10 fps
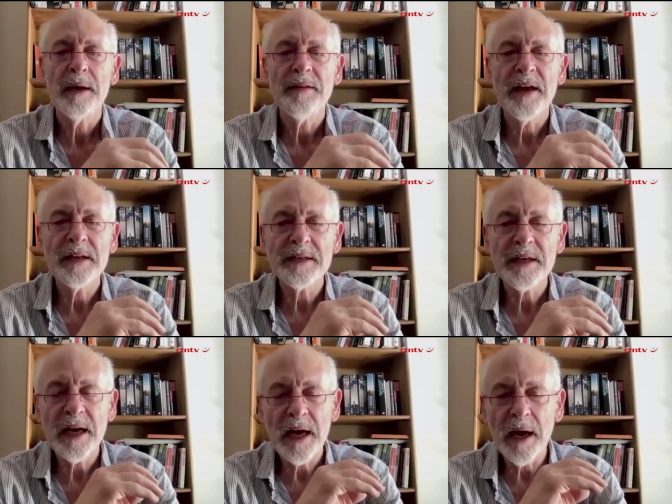that
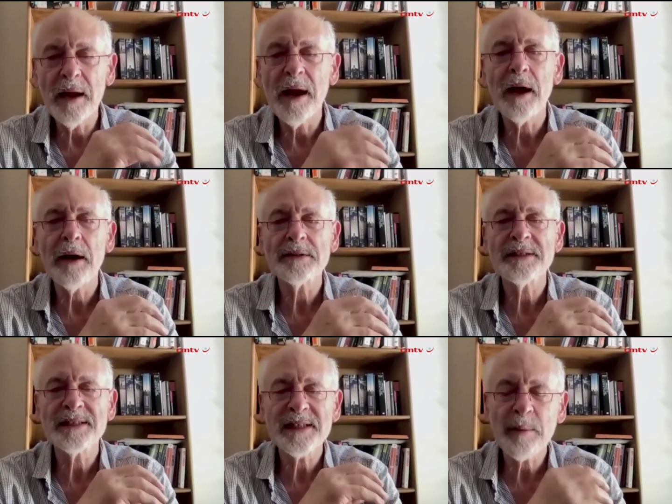allows
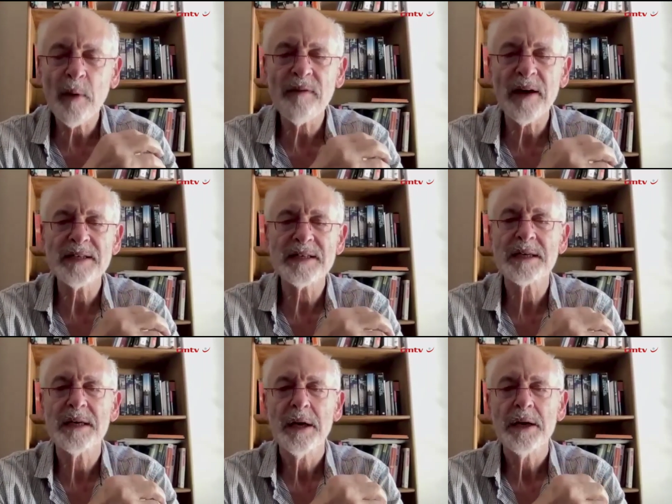some of us
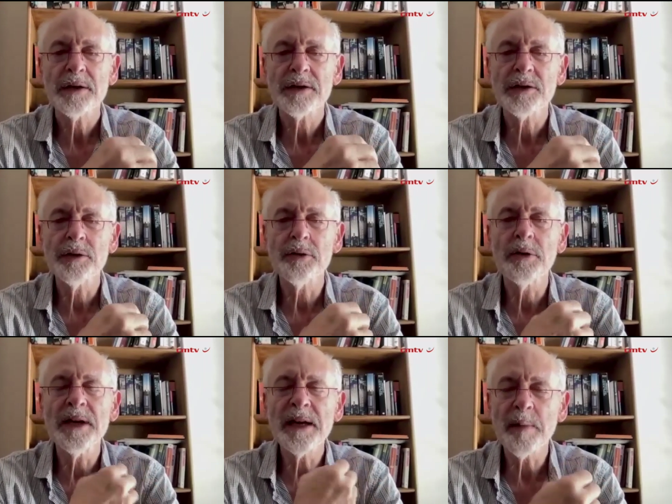to
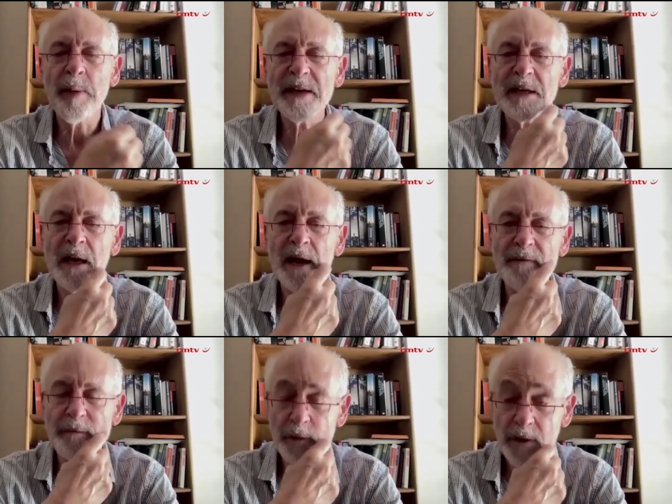lead a better life?
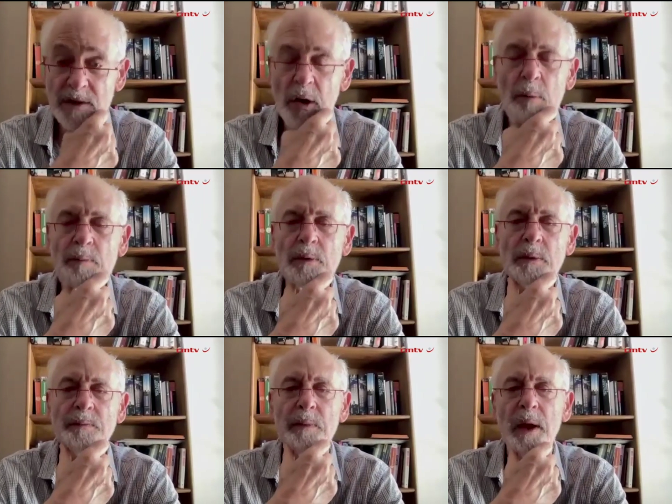For example,
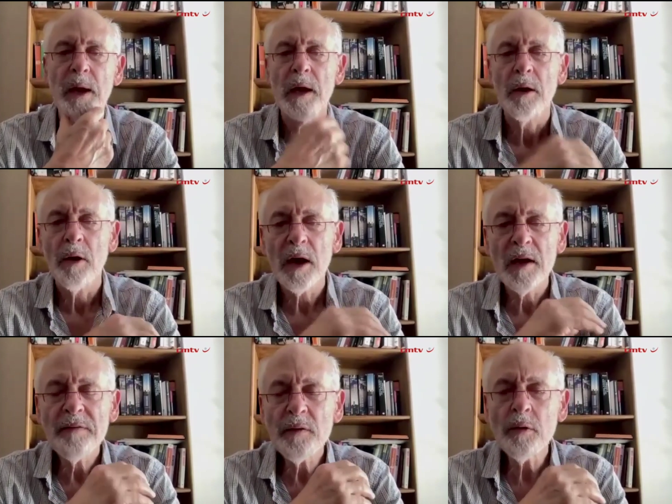
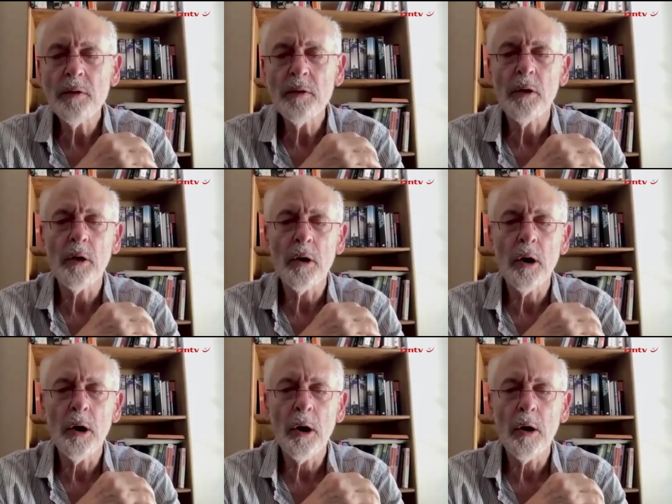if you
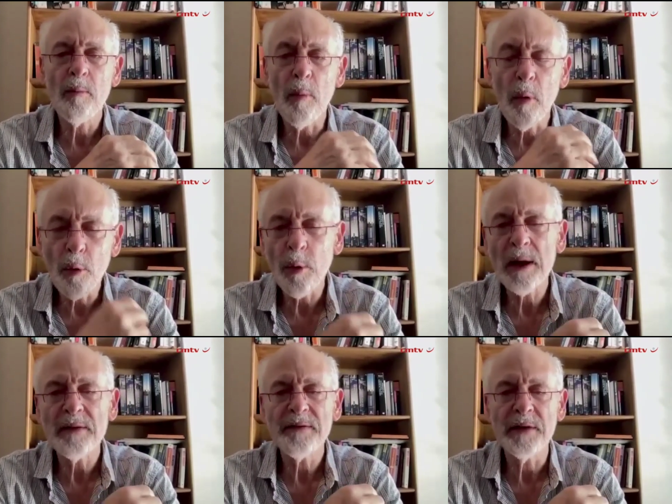are more
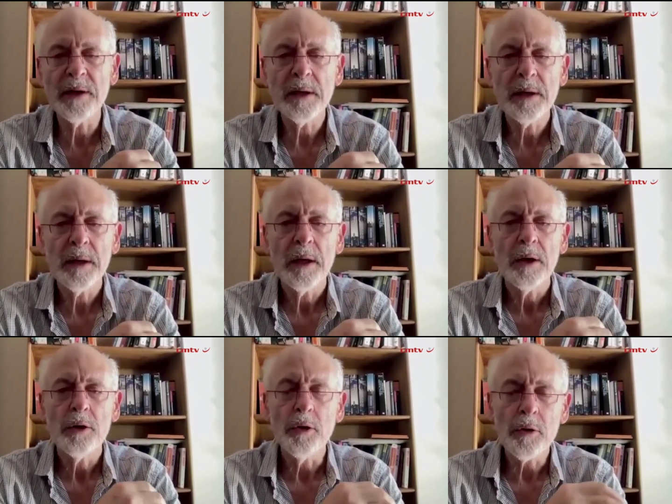wealthy, you